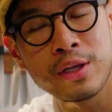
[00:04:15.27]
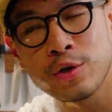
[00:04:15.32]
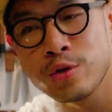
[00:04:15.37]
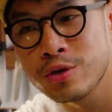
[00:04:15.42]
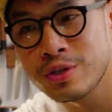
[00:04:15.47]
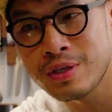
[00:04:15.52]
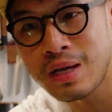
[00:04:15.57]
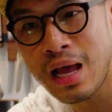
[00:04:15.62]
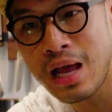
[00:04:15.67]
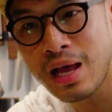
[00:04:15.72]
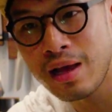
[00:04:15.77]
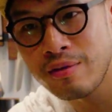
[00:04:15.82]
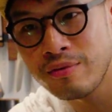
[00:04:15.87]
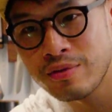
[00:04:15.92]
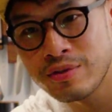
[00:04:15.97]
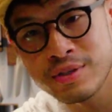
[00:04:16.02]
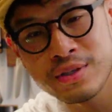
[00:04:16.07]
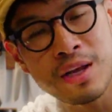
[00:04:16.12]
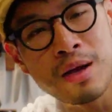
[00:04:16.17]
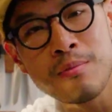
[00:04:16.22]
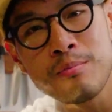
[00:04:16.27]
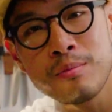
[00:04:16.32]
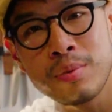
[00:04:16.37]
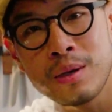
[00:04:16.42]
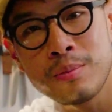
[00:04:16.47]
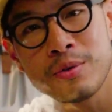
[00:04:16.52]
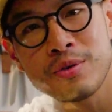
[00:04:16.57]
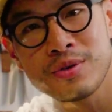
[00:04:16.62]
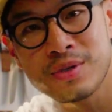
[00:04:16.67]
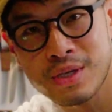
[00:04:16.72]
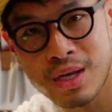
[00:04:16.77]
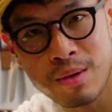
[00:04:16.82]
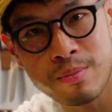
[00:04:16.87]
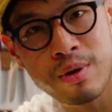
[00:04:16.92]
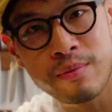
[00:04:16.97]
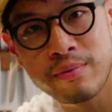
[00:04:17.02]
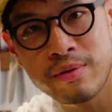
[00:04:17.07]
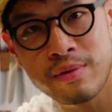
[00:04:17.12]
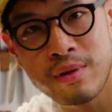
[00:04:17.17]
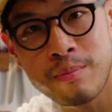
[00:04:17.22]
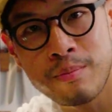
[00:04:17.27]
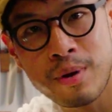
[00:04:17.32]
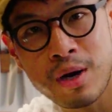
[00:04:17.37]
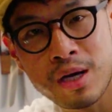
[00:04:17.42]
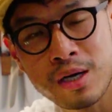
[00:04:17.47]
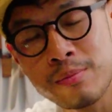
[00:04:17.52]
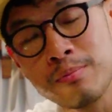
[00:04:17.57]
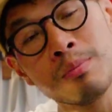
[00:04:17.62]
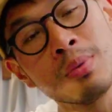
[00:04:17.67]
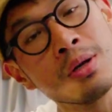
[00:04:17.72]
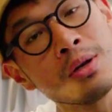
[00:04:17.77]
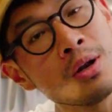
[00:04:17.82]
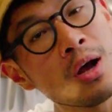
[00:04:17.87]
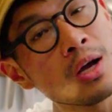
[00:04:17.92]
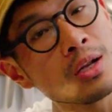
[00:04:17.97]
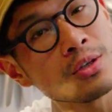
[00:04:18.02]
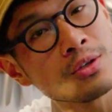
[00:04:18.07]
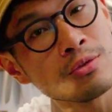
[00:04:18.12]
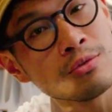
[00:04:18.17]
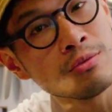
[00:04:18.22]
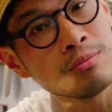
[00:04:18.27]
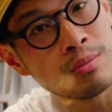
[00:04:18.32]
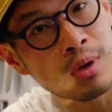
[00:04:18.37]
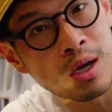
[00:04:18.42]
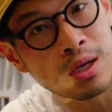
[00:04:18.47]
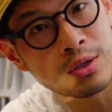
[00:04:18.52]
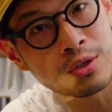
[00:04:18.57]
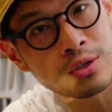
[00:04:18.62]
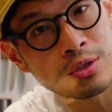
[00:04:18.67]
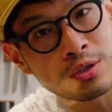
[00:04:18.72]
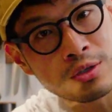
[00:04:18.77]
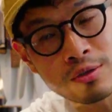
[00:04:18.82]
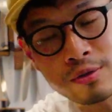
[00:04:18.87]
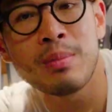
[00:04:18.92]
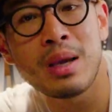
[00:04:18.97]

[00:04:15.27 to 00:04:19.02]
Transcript: You should have some bubbles come up from the bottom, but not too much.